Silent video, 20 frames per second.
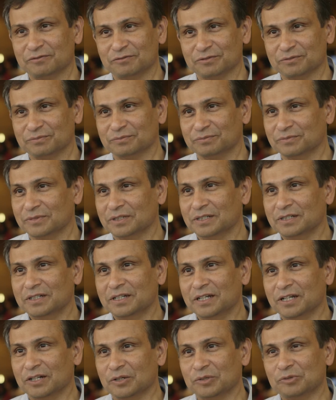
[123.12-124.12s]
from,
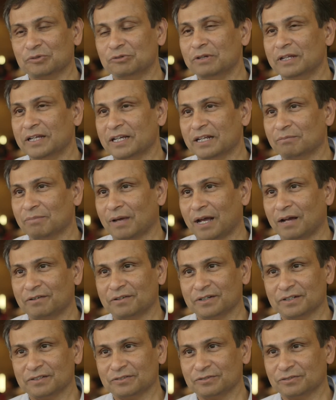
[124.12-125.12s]
you know, cooling and
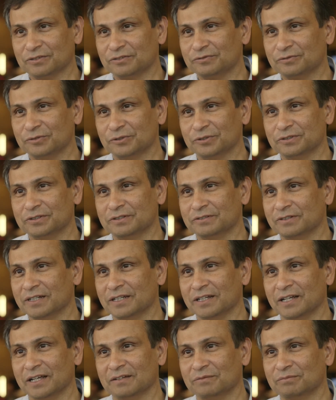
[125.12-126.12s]
power and so forth,
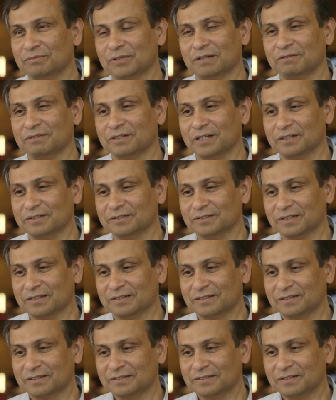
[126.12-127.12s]
running in private data
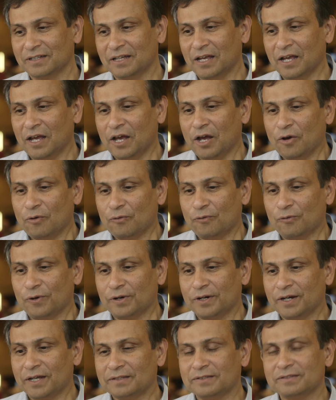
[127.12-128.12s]
centers.
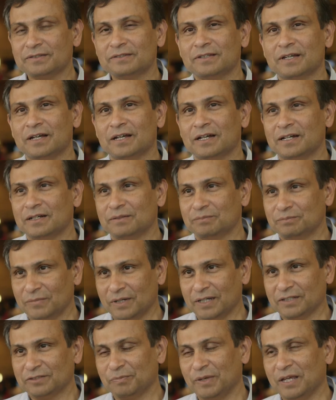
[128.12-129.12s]
For us,
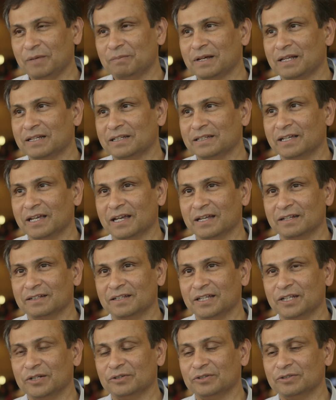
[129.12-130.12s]
as PayPal,
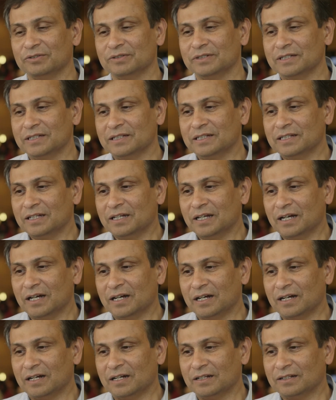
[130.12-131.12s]
again, you know,
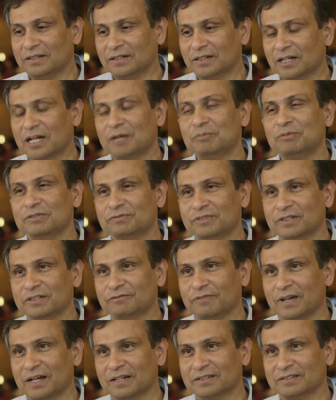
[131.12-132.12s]
there are a couple of other
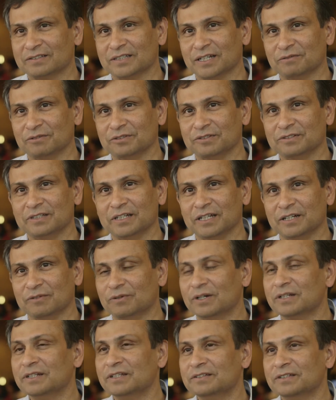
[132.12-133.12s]
factors, I would say.
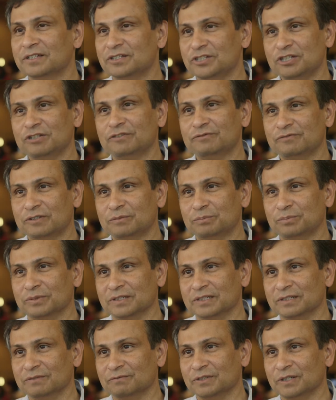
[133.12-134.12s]
One is the geo
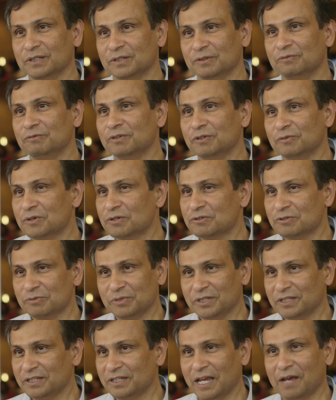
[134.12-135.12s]
footprint. We want to
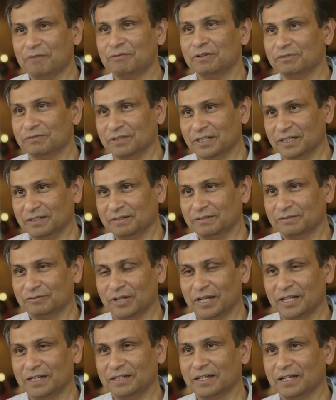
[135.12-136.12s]
be everywhere,
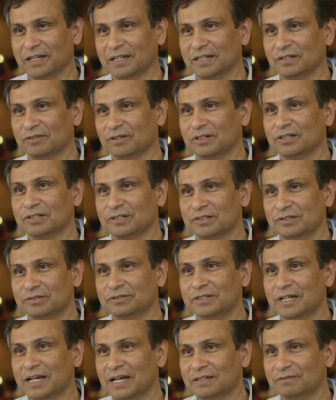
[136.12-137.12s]
right? And in order to
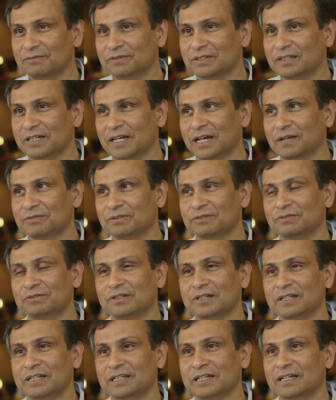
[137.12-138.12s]
do that, we
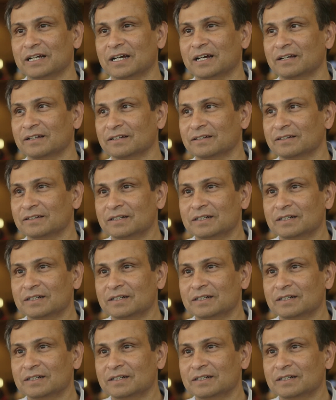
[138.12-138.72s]
absolutely are,